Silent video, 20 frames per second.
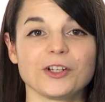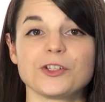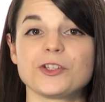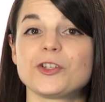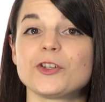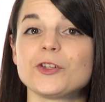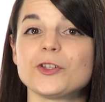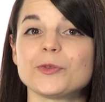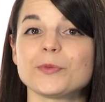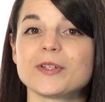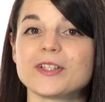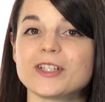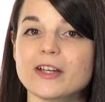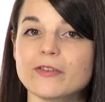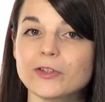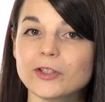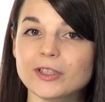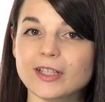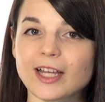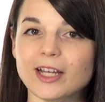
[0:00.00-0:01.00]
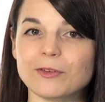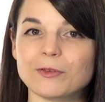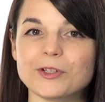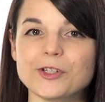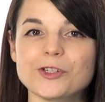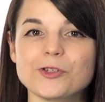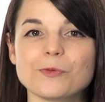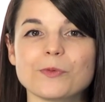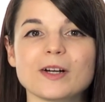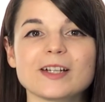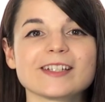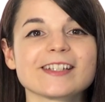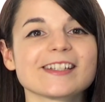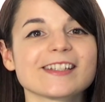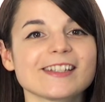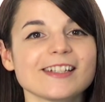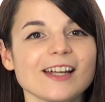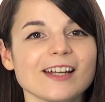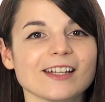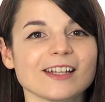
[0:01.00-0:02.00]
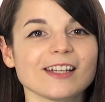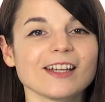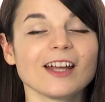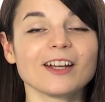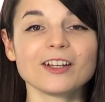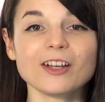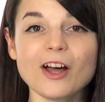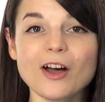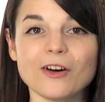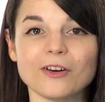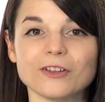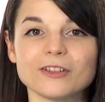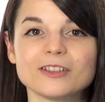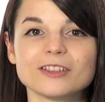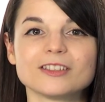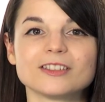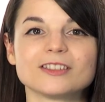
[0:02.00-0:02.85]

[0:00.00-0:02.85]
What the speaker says: Choose whichever language you want to study and go.